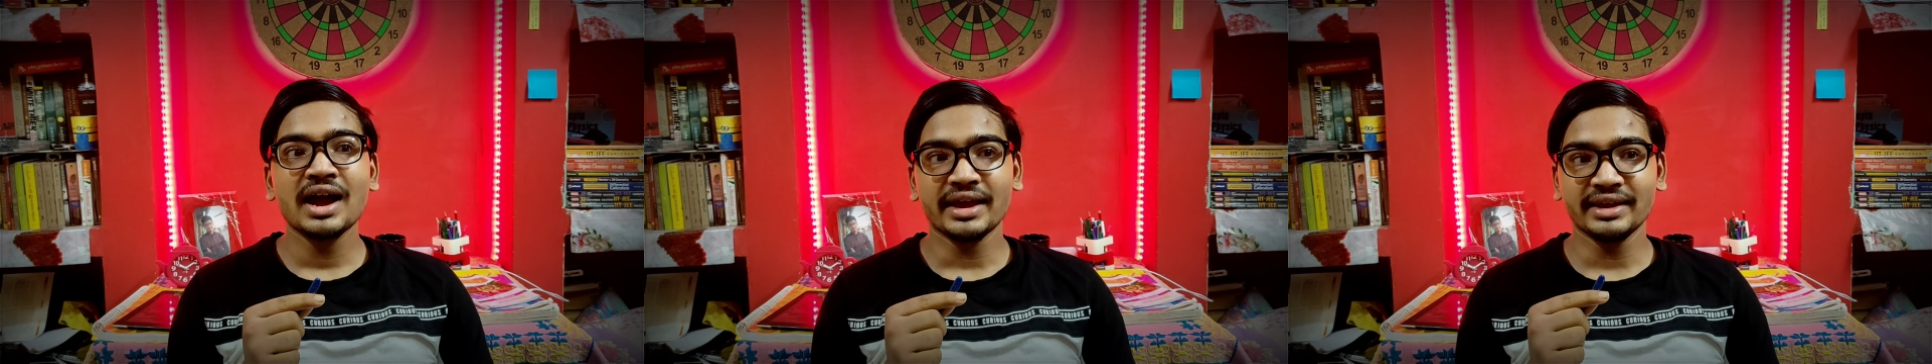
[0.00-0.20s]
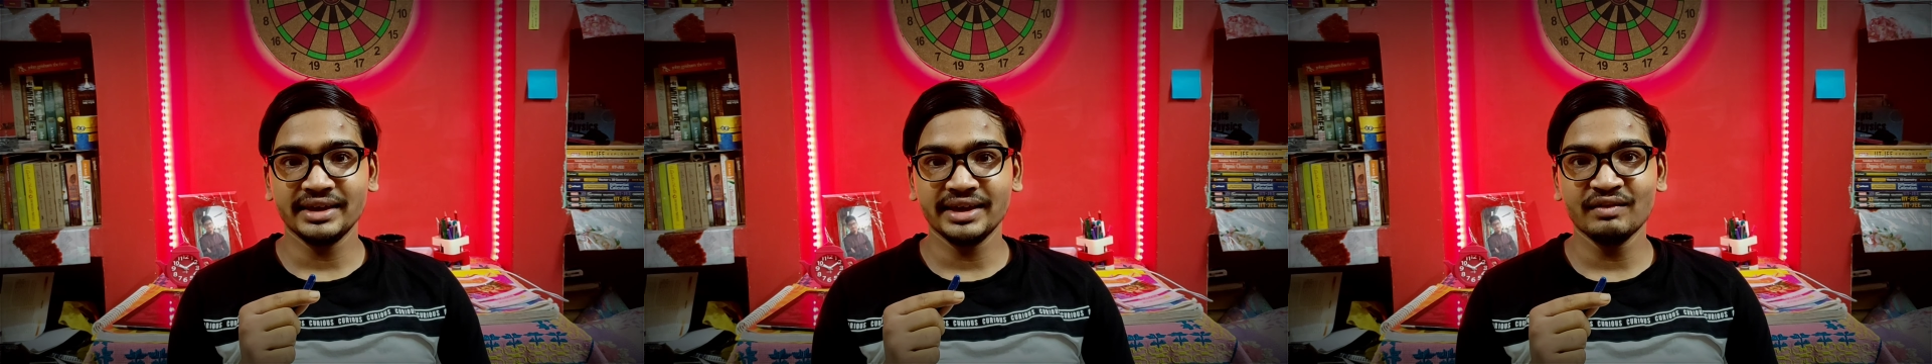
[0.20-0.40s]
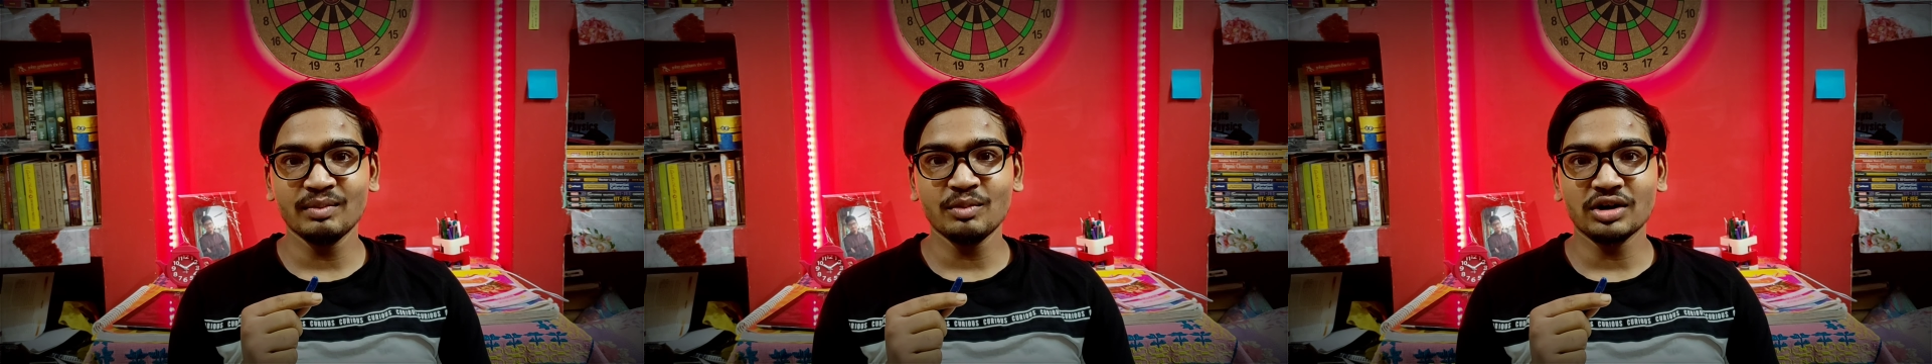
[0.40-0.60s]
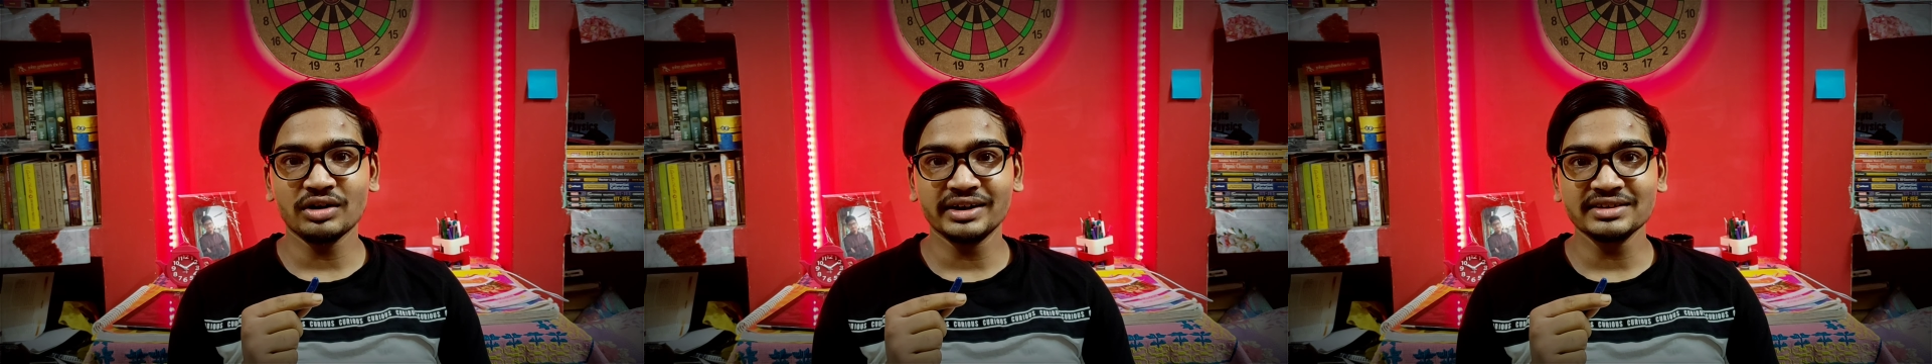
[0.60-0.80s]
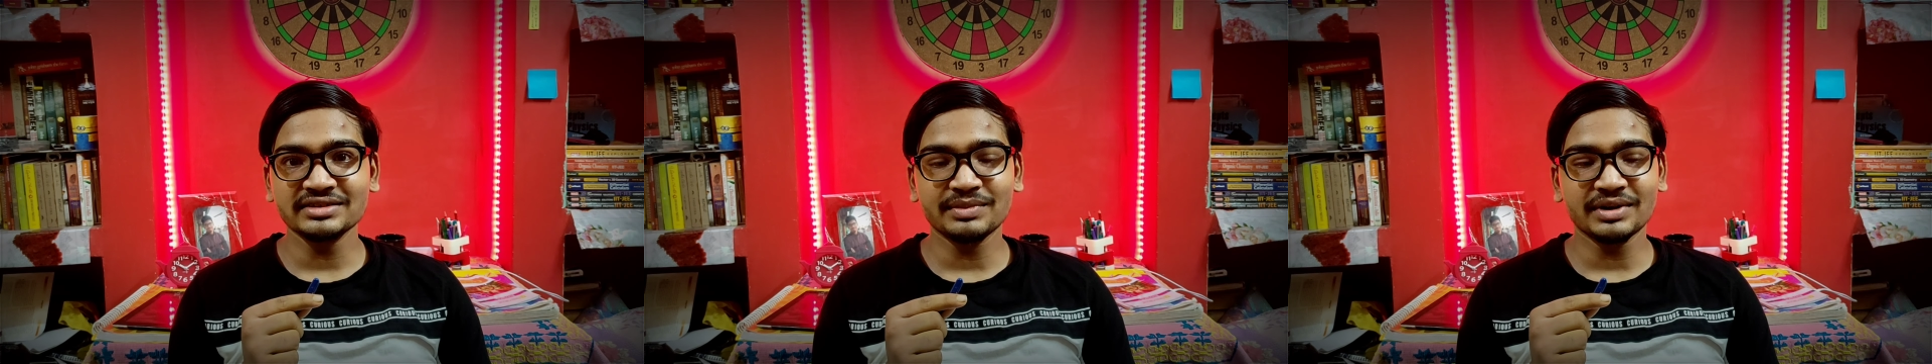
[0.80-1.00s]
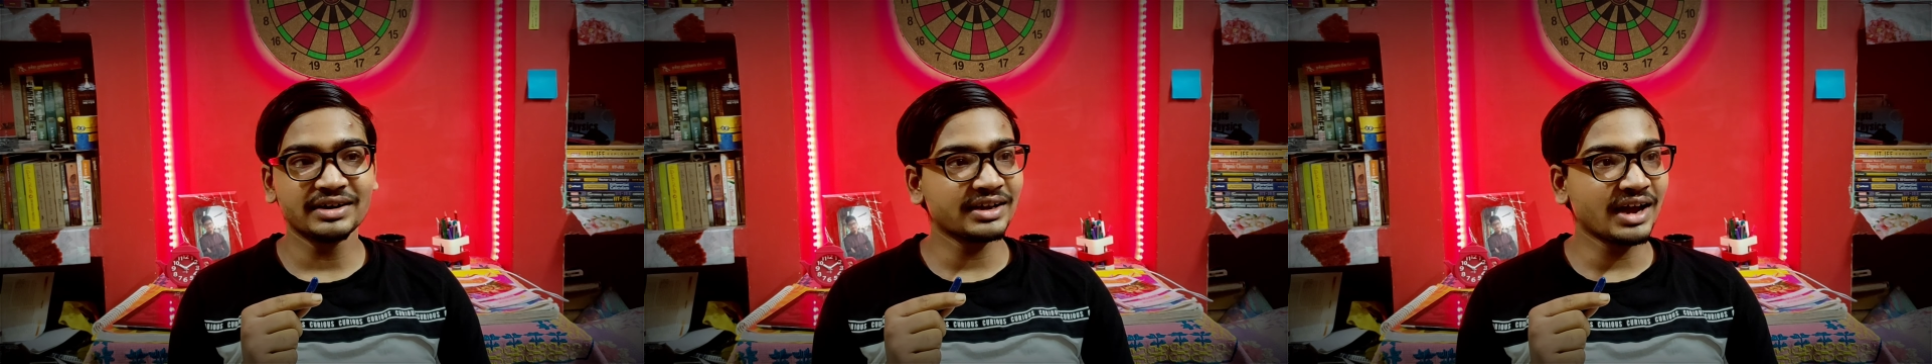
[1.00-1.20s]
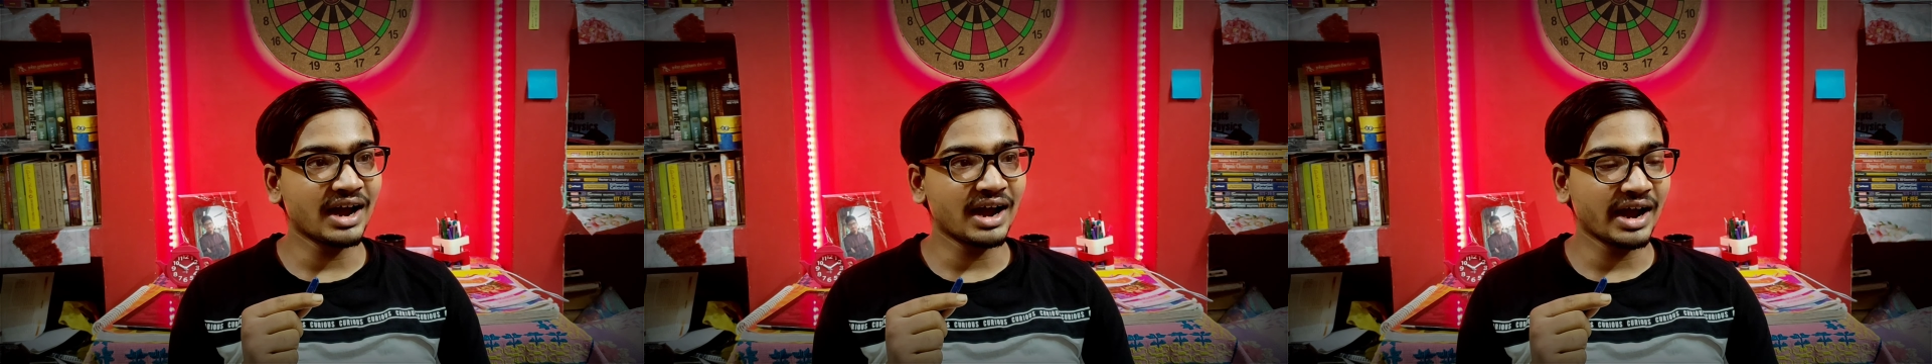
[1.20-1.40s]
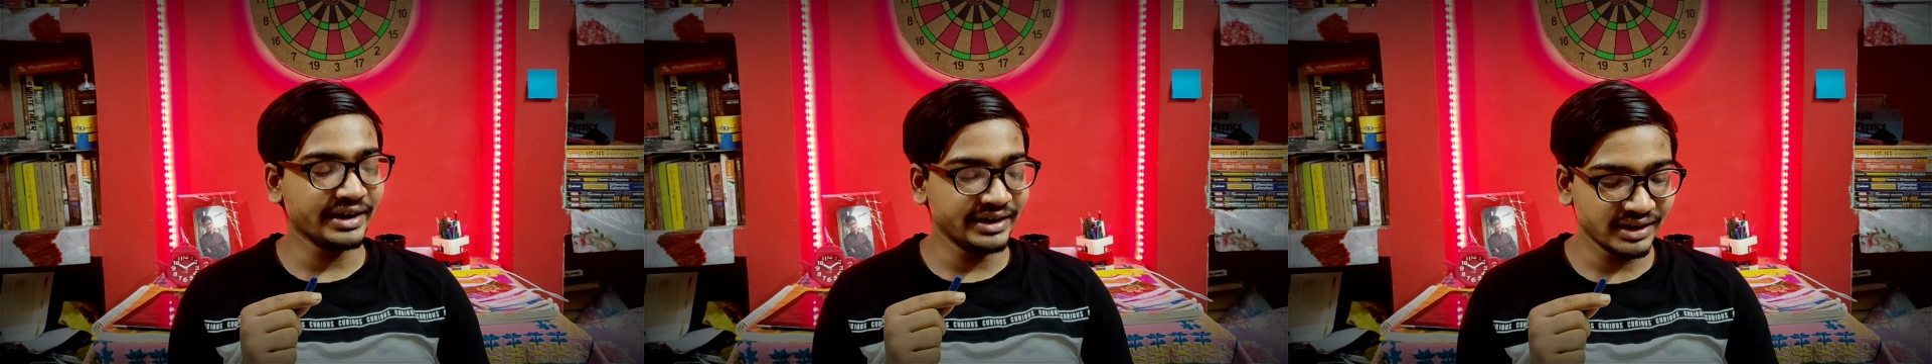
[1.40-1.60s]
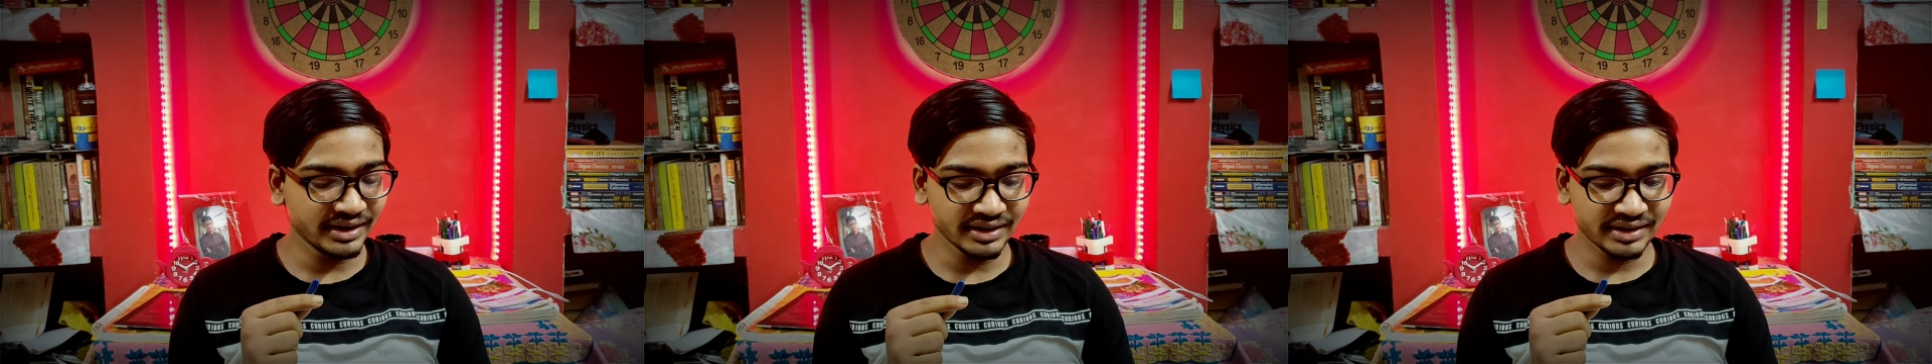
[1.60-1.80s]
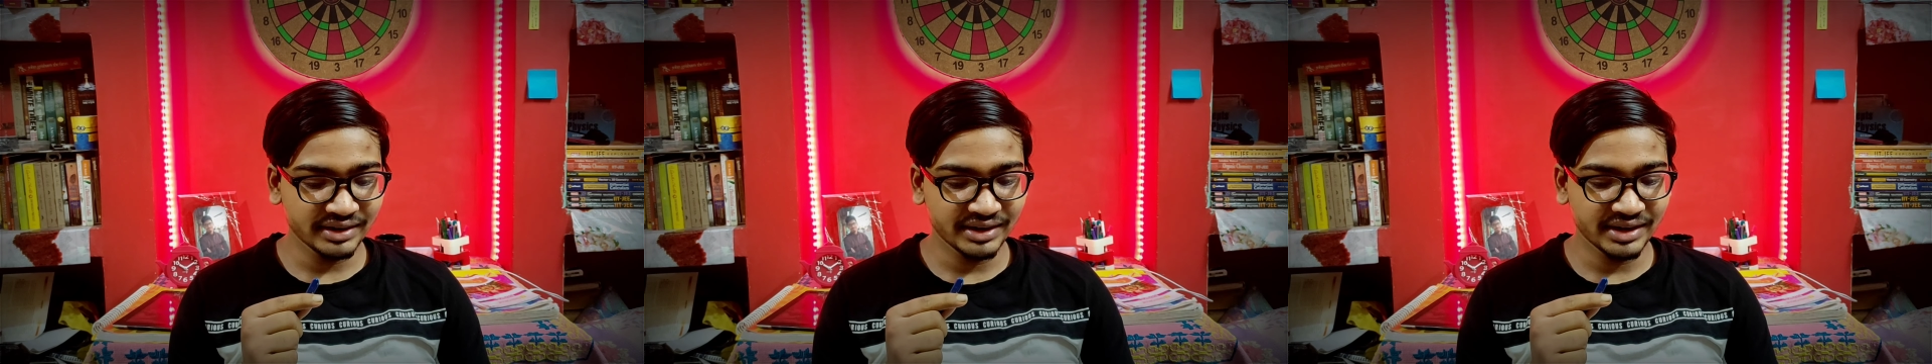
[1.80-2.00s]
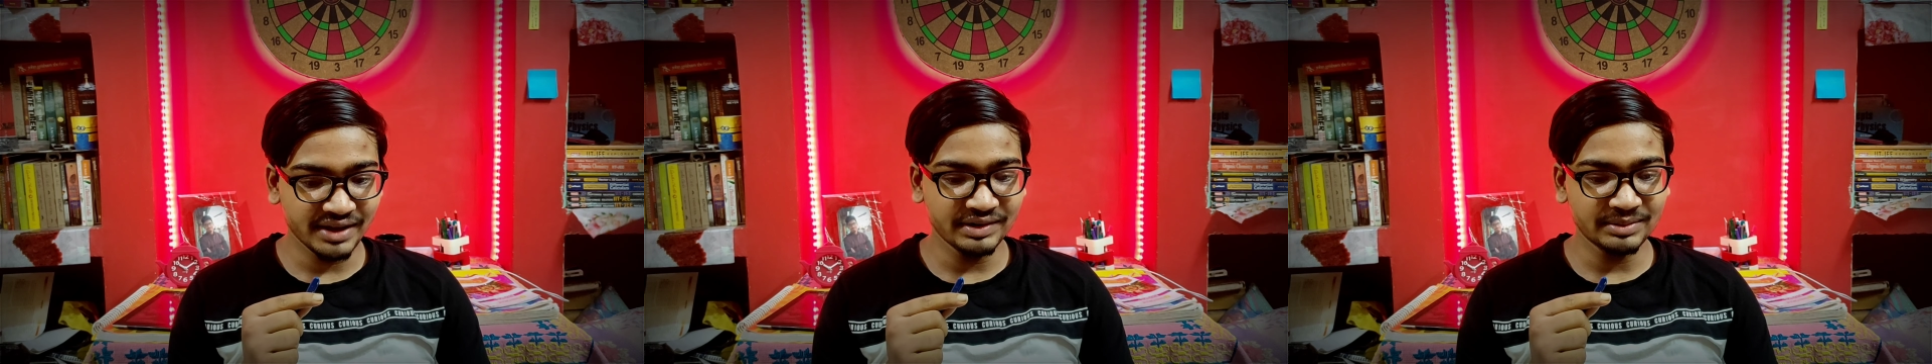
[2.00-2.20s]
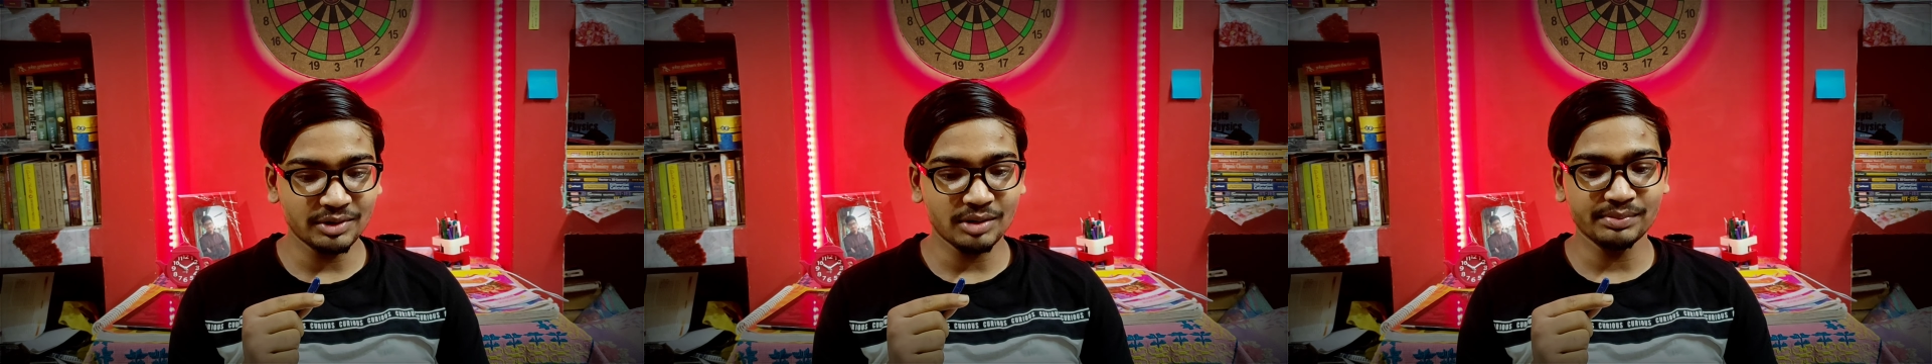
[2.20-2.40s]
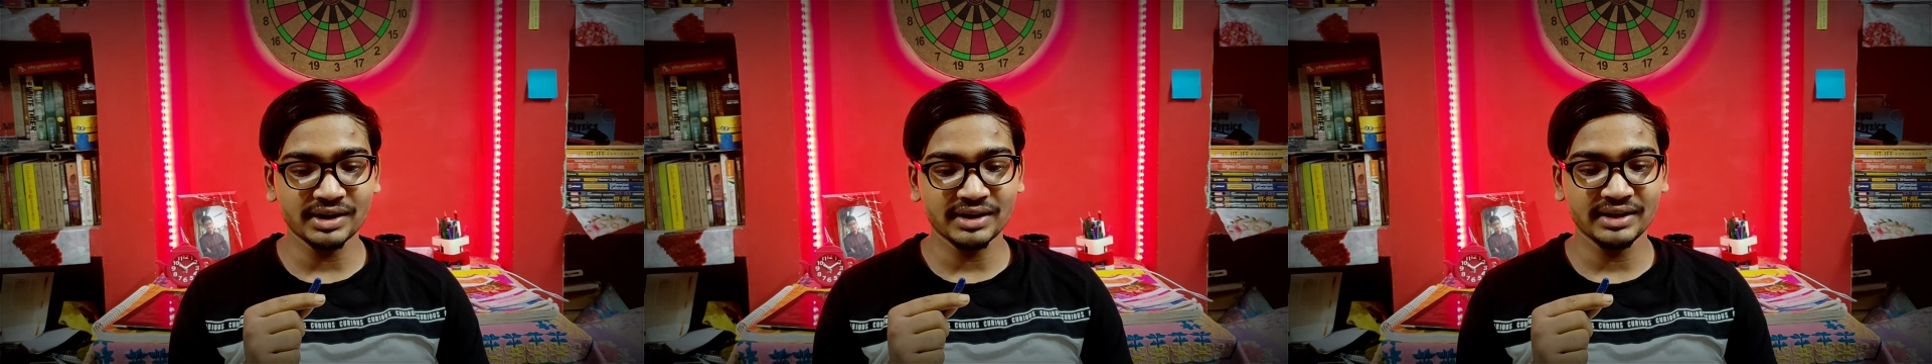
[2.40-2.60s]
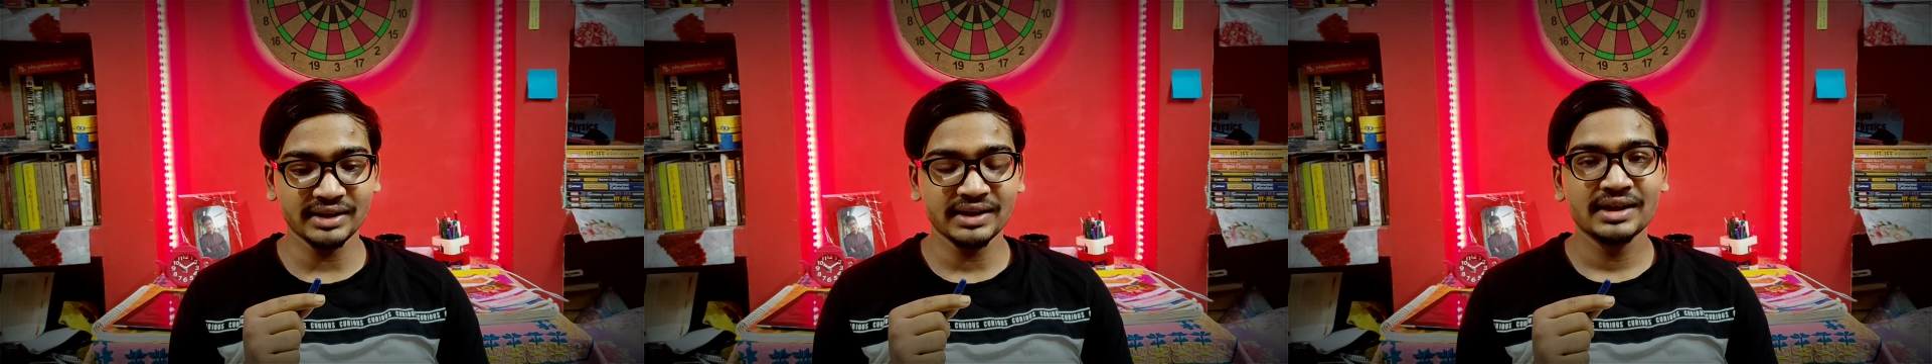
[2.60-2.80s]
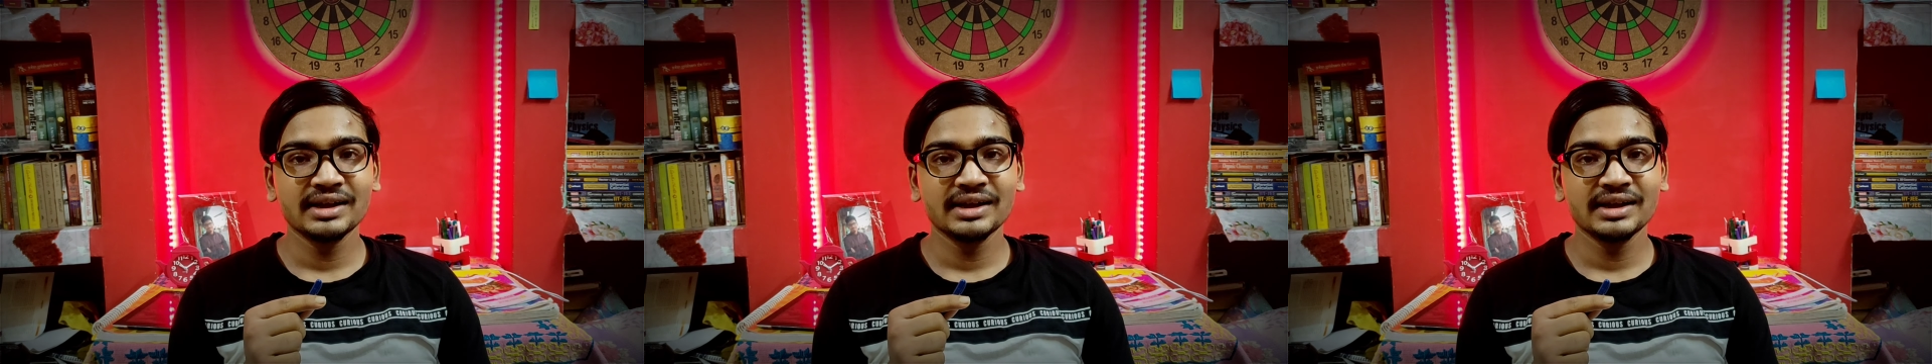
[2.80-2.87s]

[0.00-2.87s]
I gave a mock test, but I didn't gave it properly.